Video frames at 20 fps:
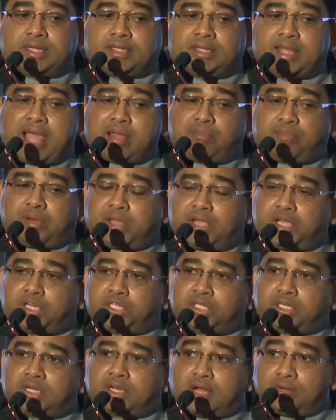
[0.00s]
The
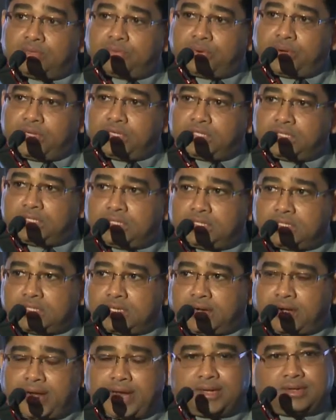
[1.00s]
application coverage
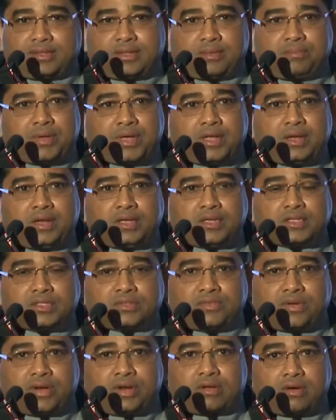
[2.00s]
right at the beginning
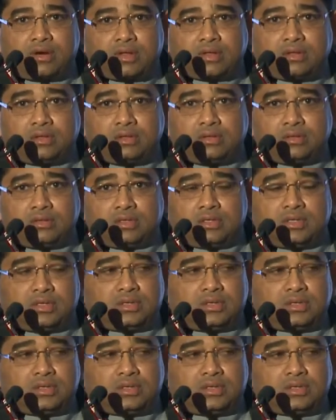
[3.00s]
is very critical,